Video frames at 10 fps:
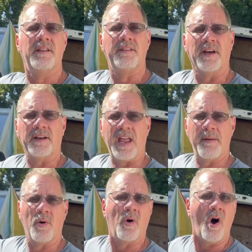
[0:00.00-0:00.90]
the
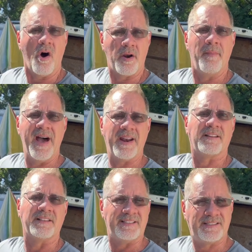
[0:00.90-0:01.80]
camera will
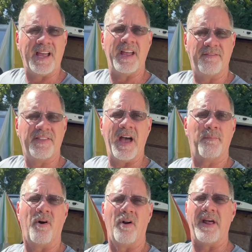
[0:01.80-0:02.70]
automatically save that
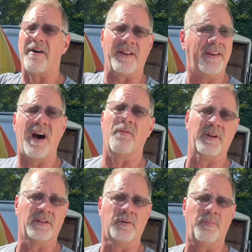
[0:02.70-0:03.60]
part out and not re-loop